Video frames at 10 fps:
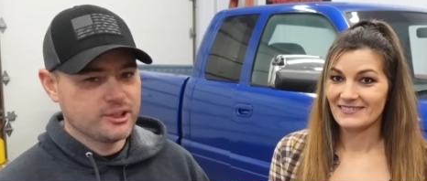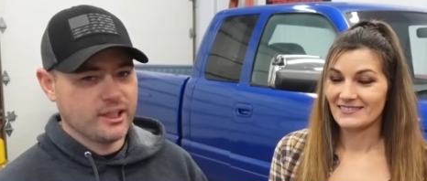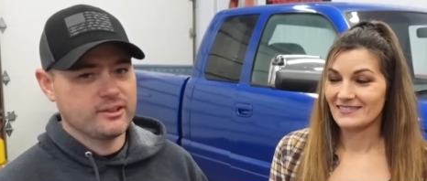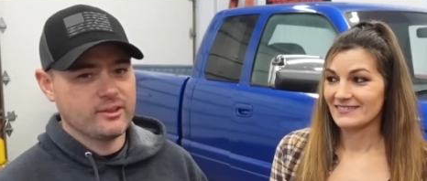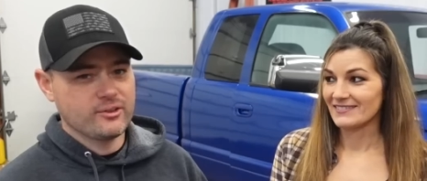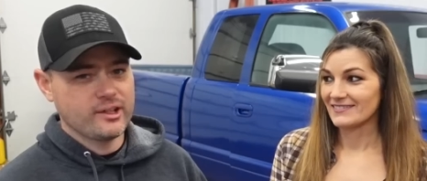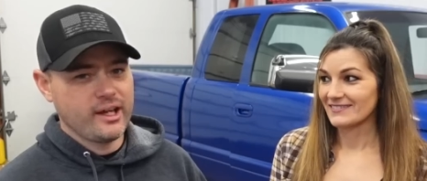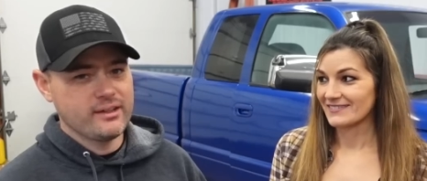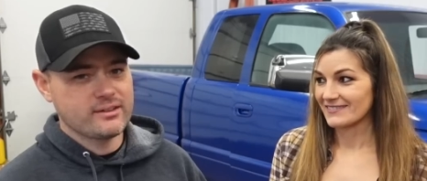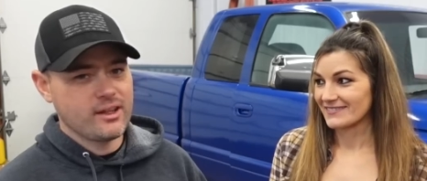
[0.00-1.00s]
Speaker 1: shout out to those
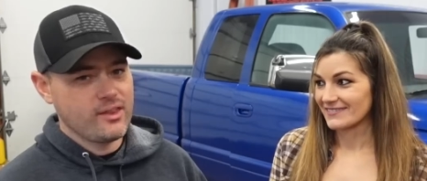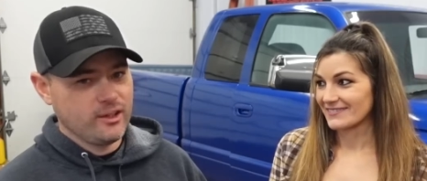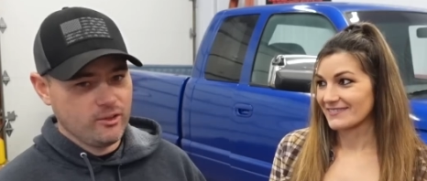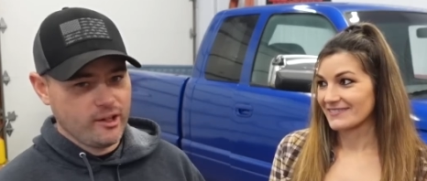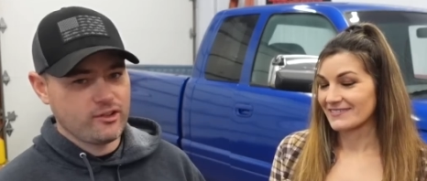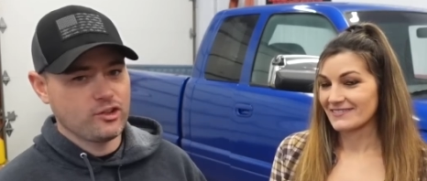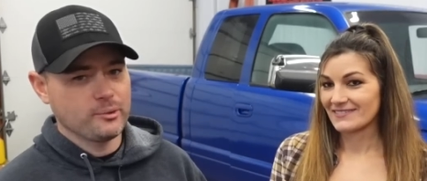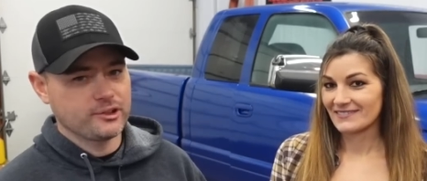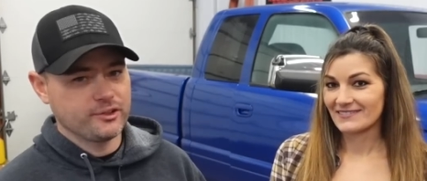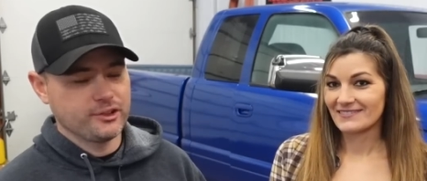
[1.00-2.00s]
guys. Thank you guys so
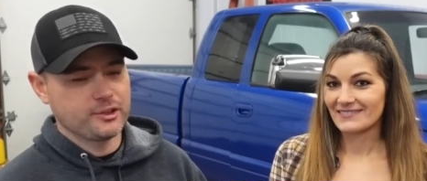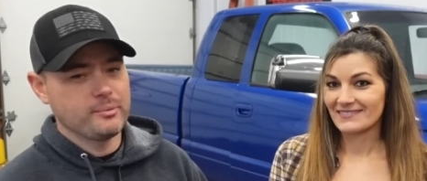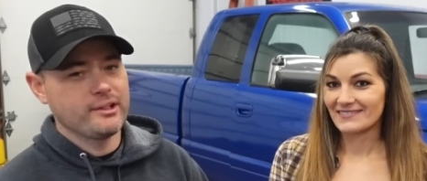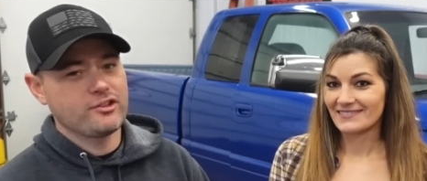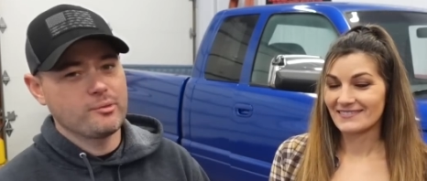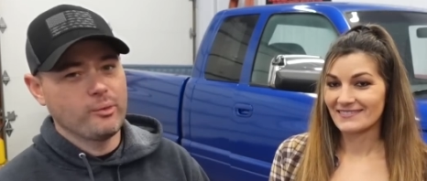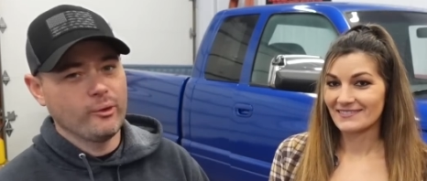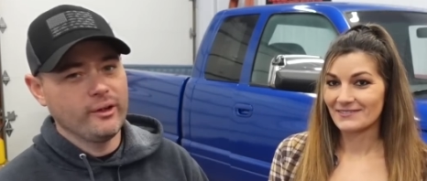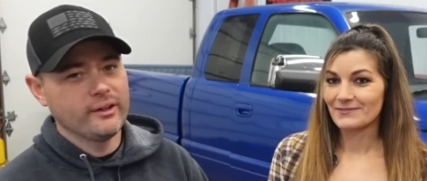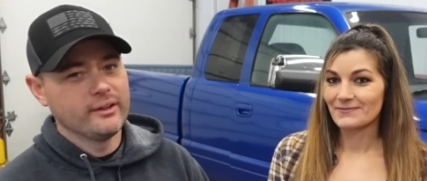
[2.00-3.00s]
much for your tremendous
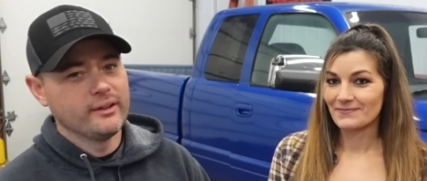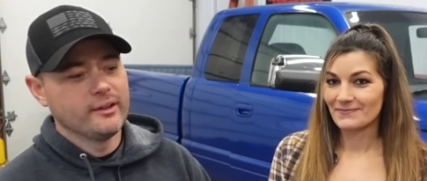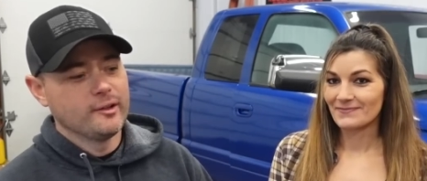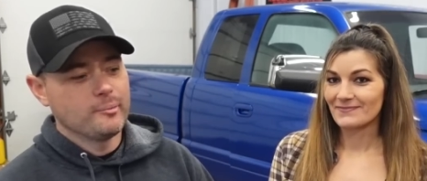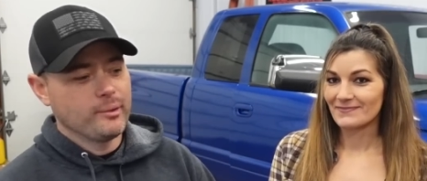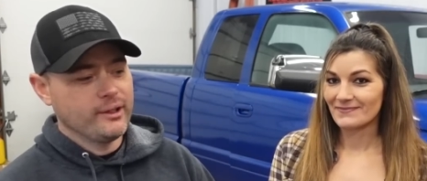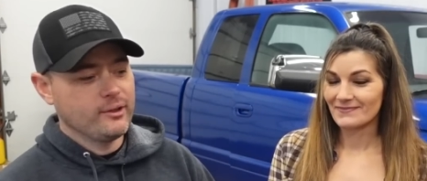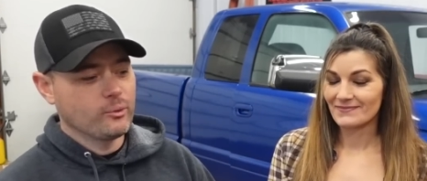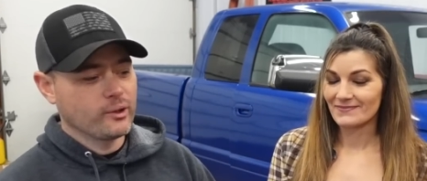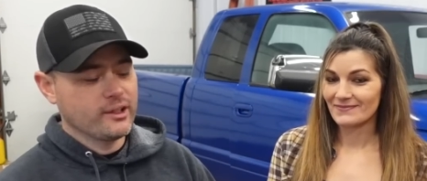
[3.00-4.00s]
support.
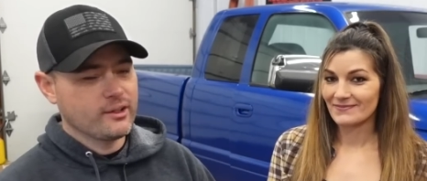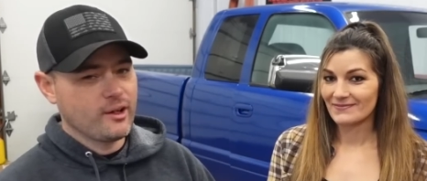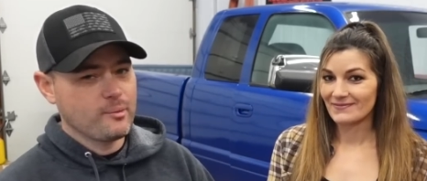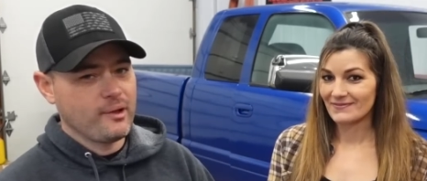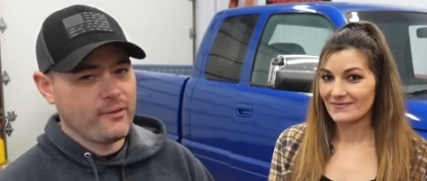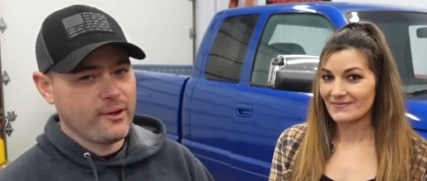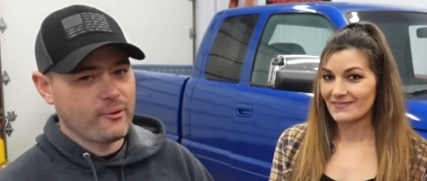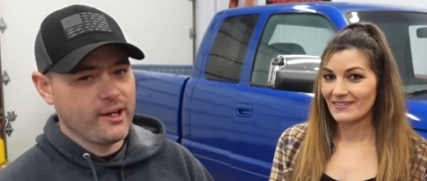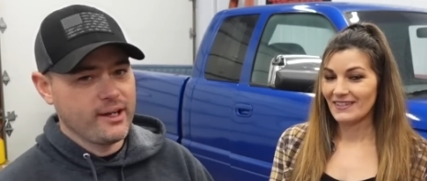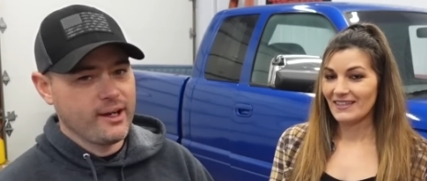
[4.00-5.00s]
But we're gonna talk about that
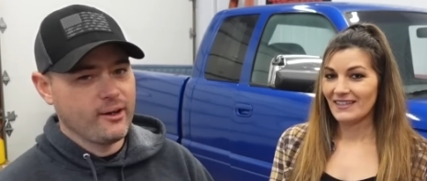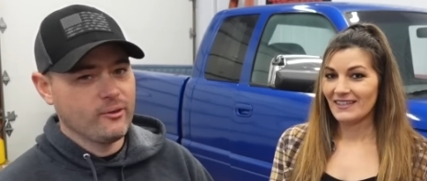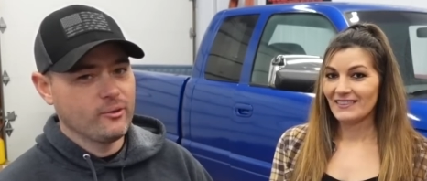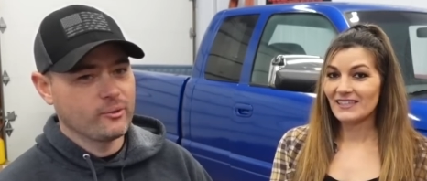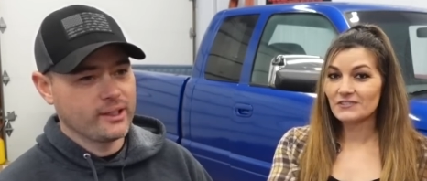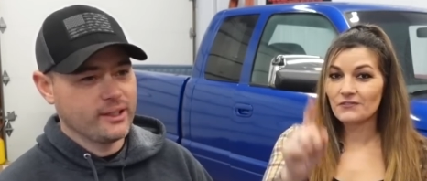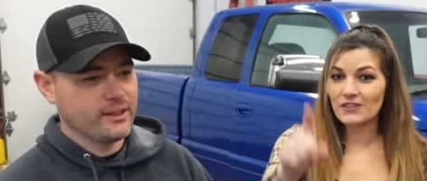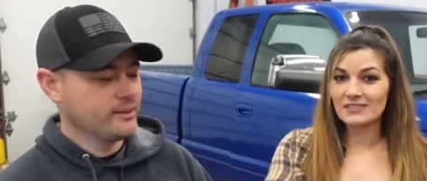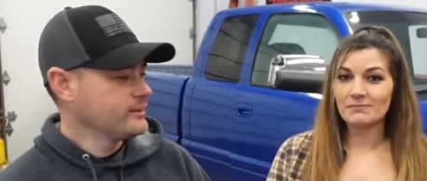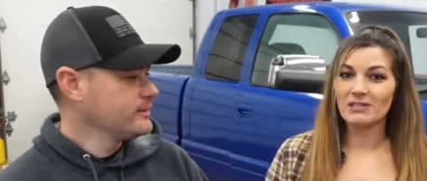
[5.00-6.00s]
right now.
Speaker 2: Thanks gonna... for
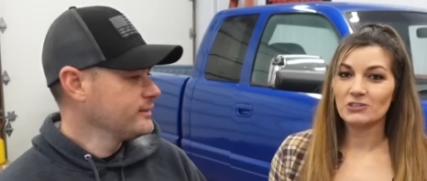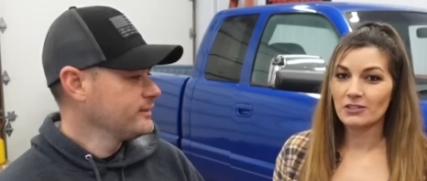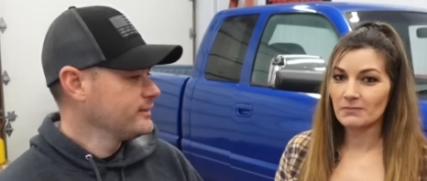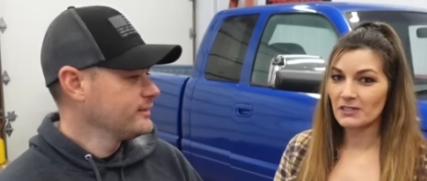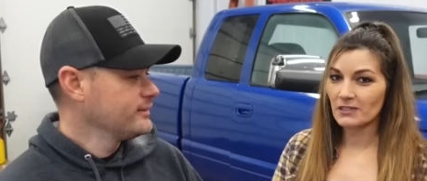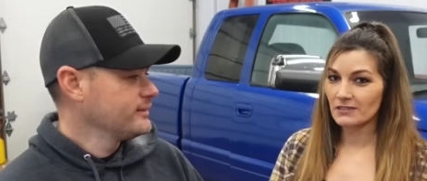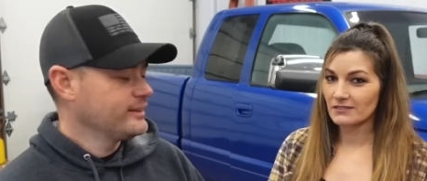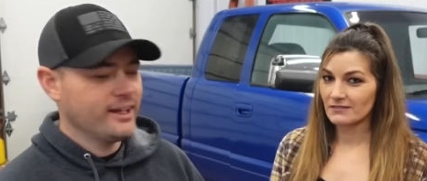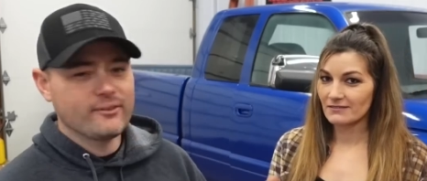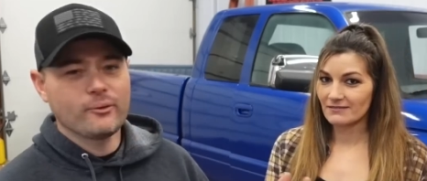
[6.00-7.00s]
fixing my truck, Mark.
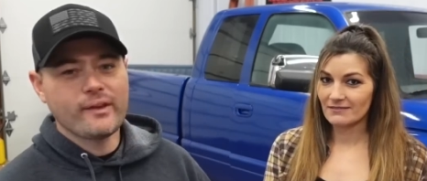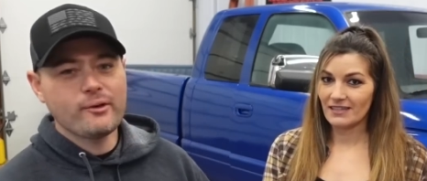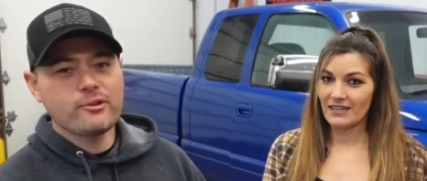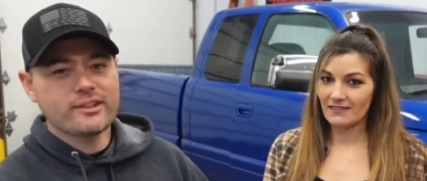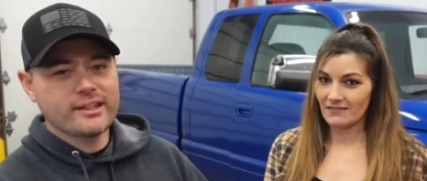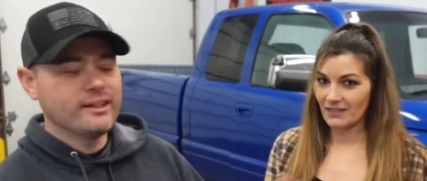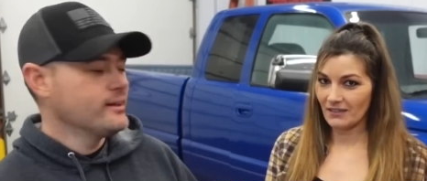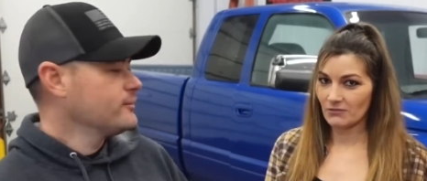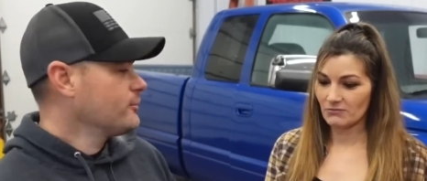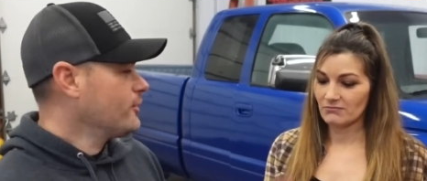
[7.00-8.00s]
Speaker 1: Yeah, well that was,
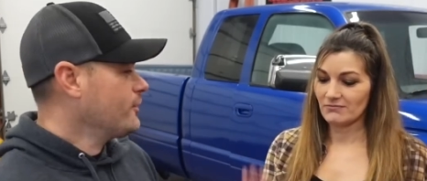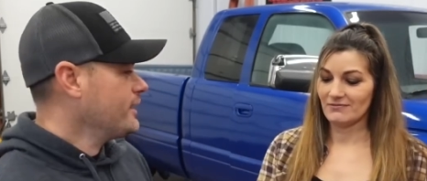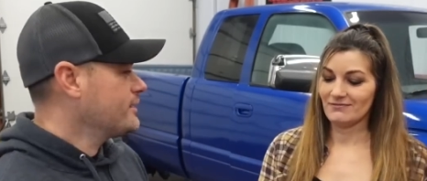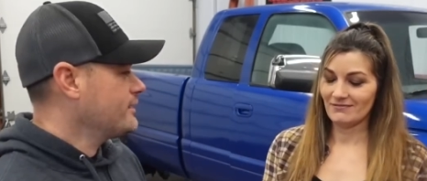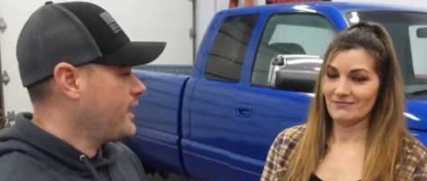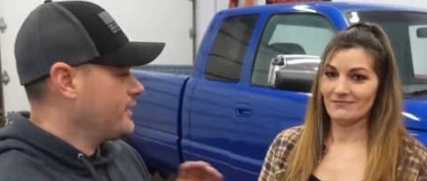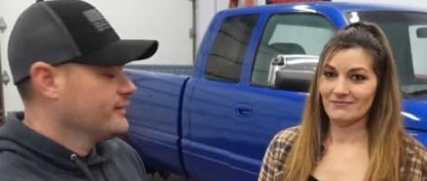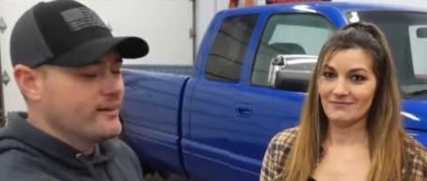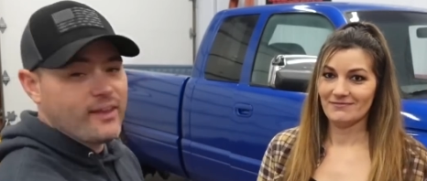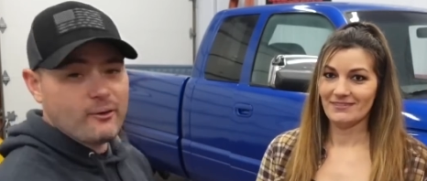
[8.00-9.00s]
well okay,
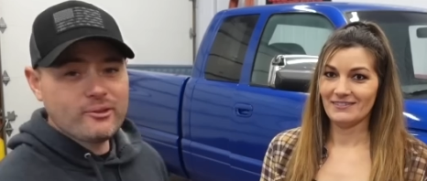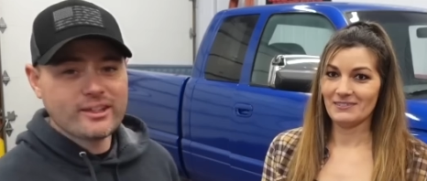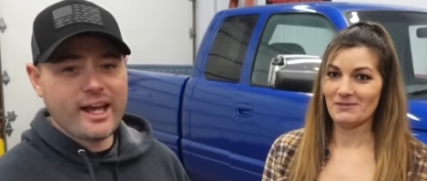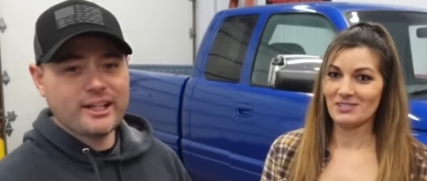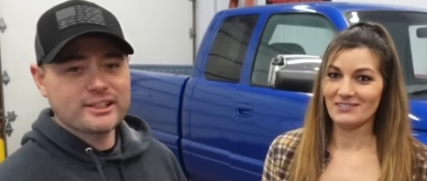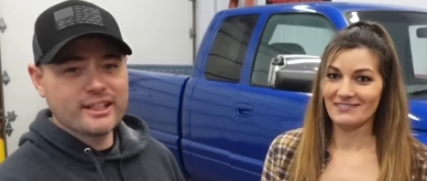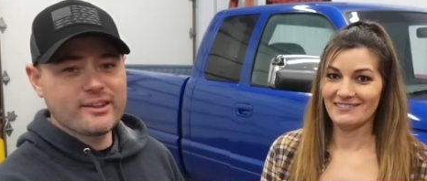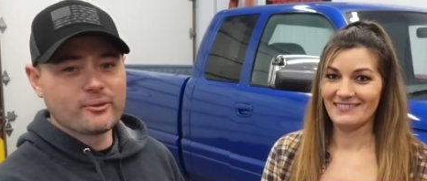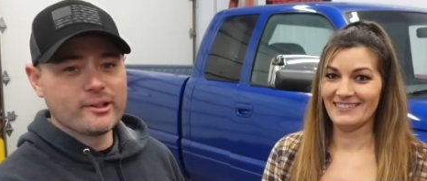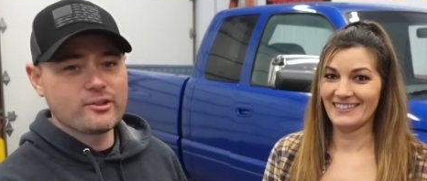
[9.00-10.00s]
that was actually
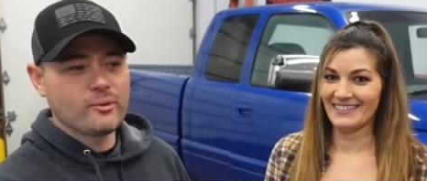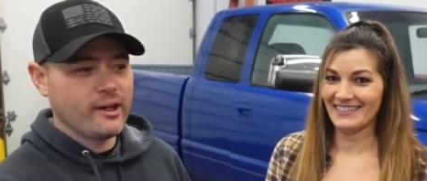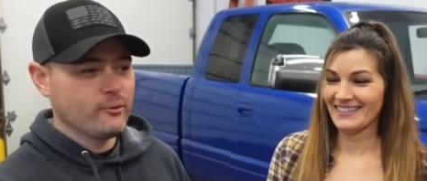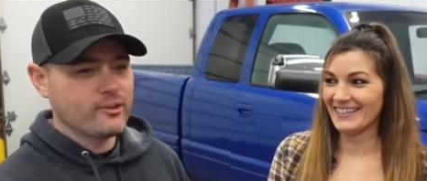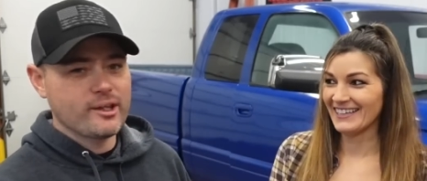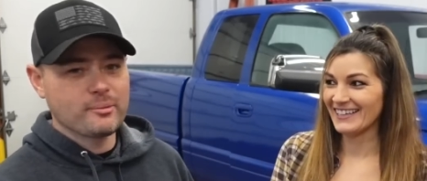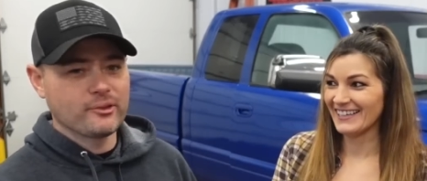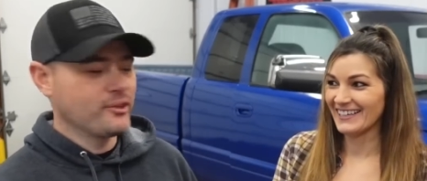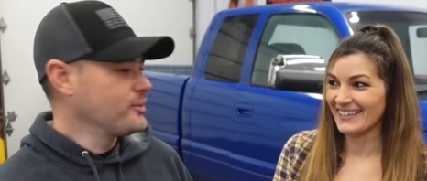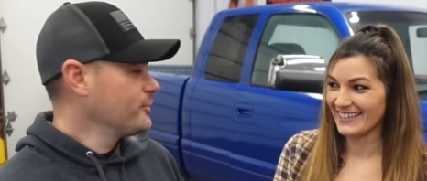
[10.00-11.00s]
the reason why I wasn't able
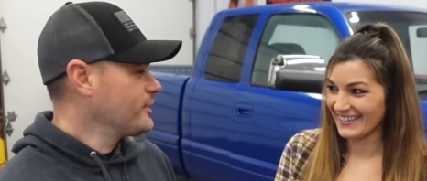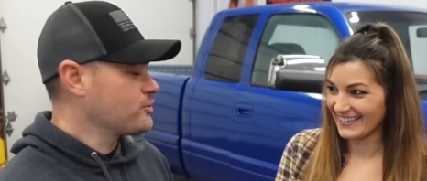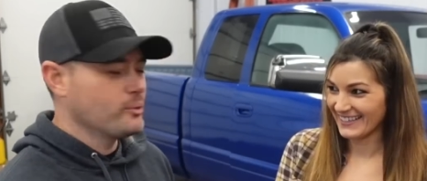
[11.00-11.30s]
to do it as